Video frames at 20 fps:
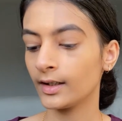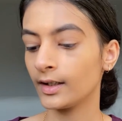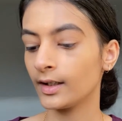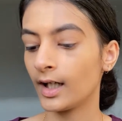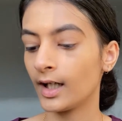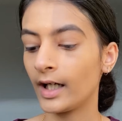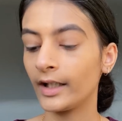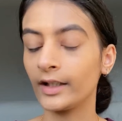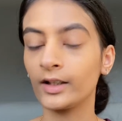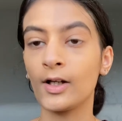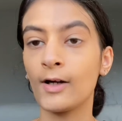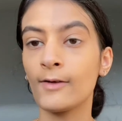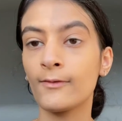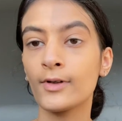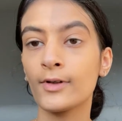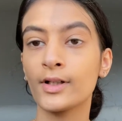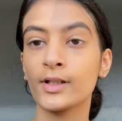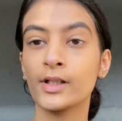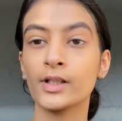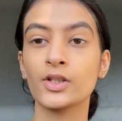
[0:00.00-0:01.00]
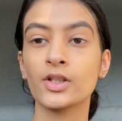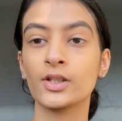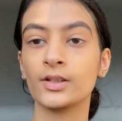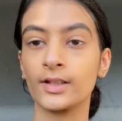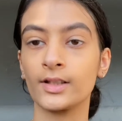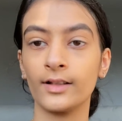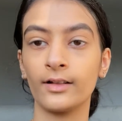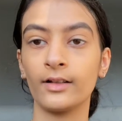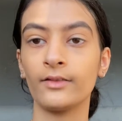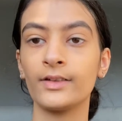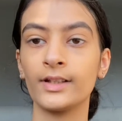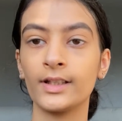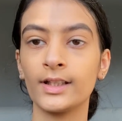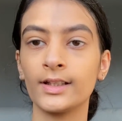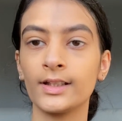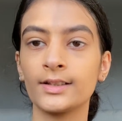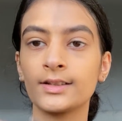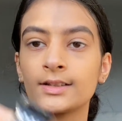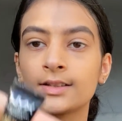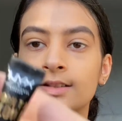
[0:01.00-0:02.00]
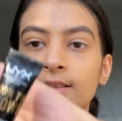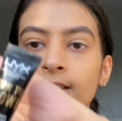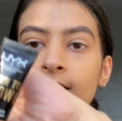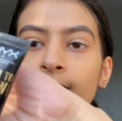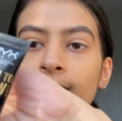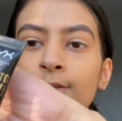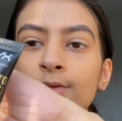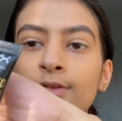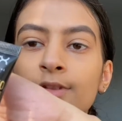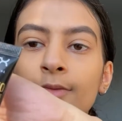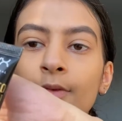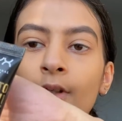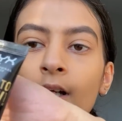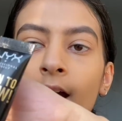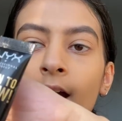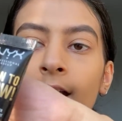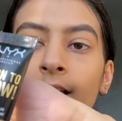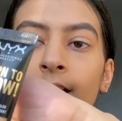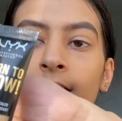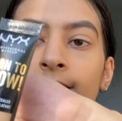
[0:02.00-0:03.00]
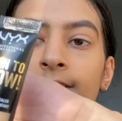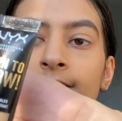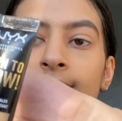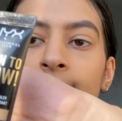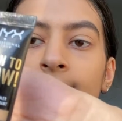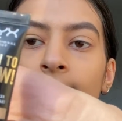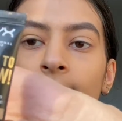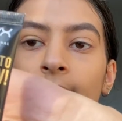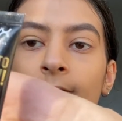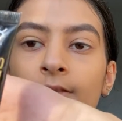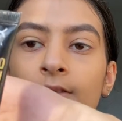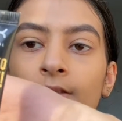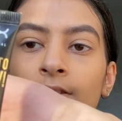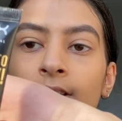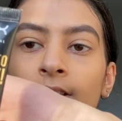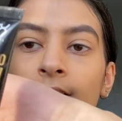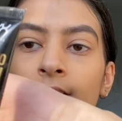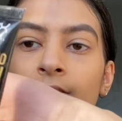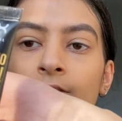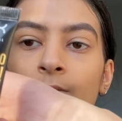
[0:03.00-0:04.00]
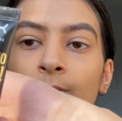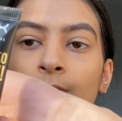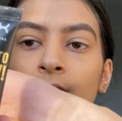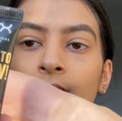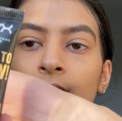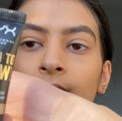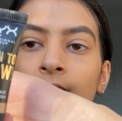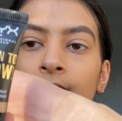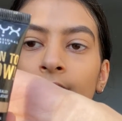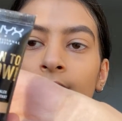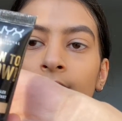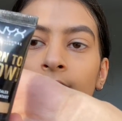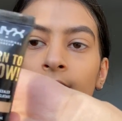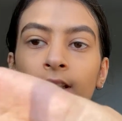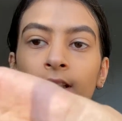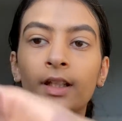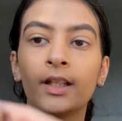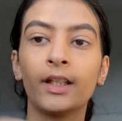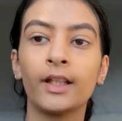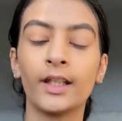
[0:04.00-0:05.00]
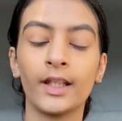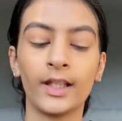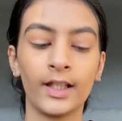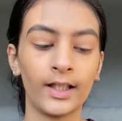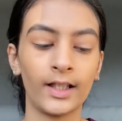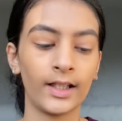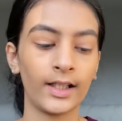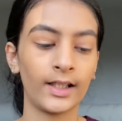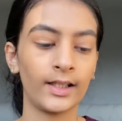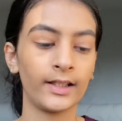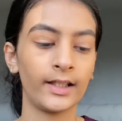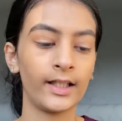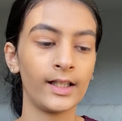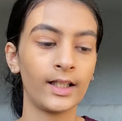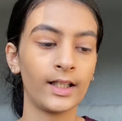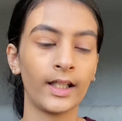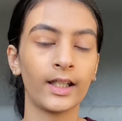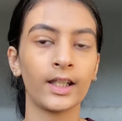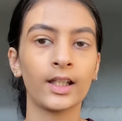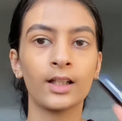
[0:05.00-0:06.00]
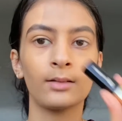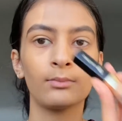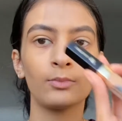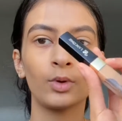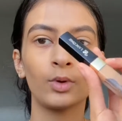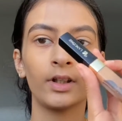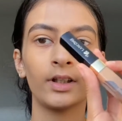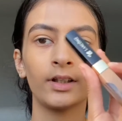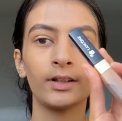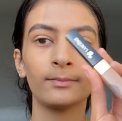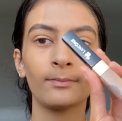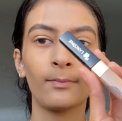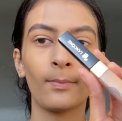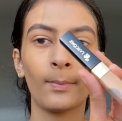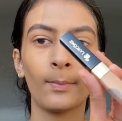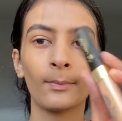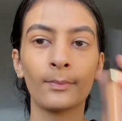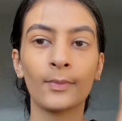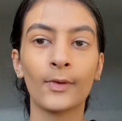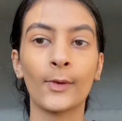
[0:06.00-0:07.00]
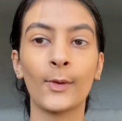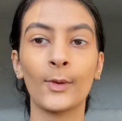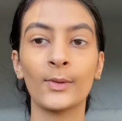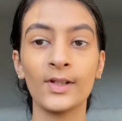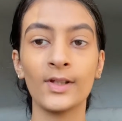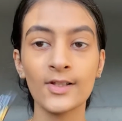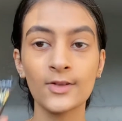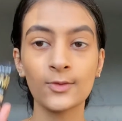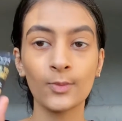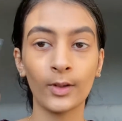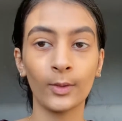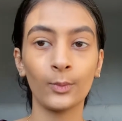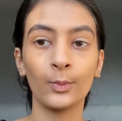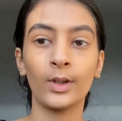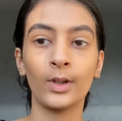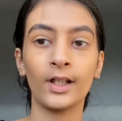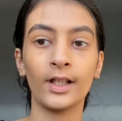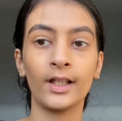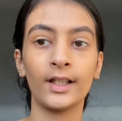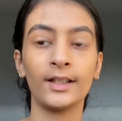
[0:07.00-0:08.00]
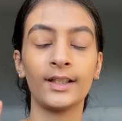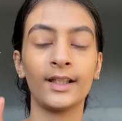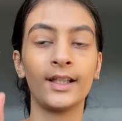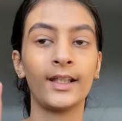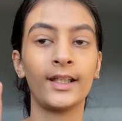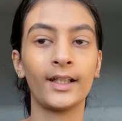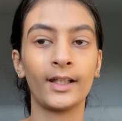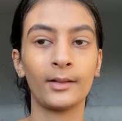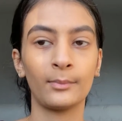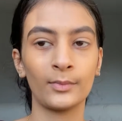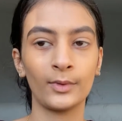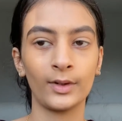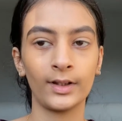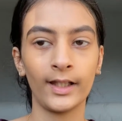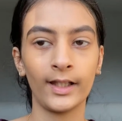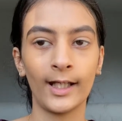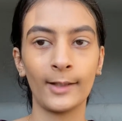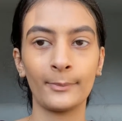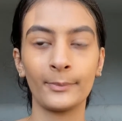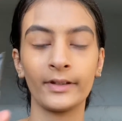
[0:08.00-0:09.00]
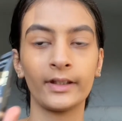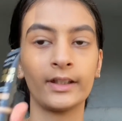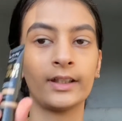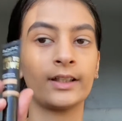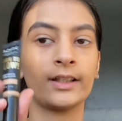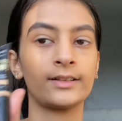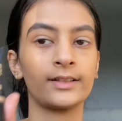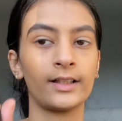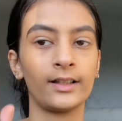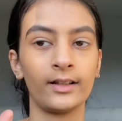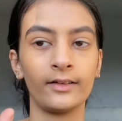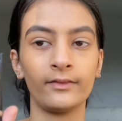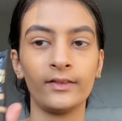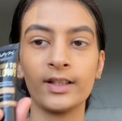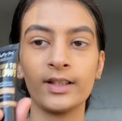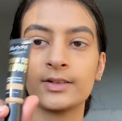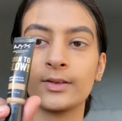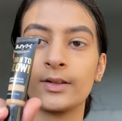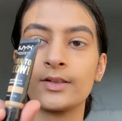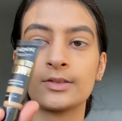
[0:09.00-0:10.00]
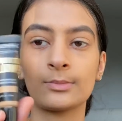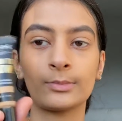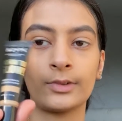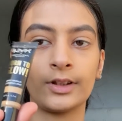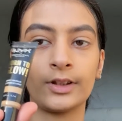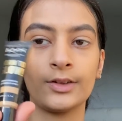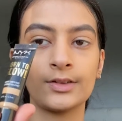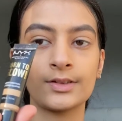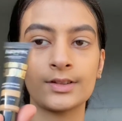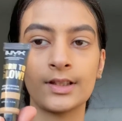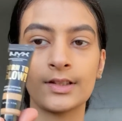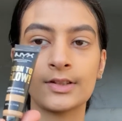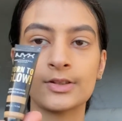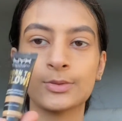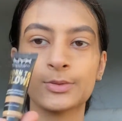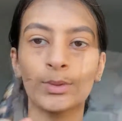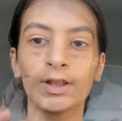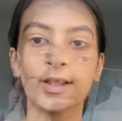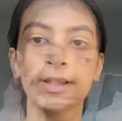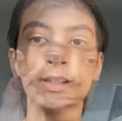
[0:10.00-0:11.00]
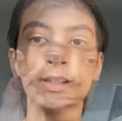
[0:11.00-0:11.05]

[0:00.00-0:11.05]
high coverage and I love it. I use it for highlights and stuff, so this one. And then the Lancome one. So this one won, and I'm really happy because I love this one, so I'm gonna use this one.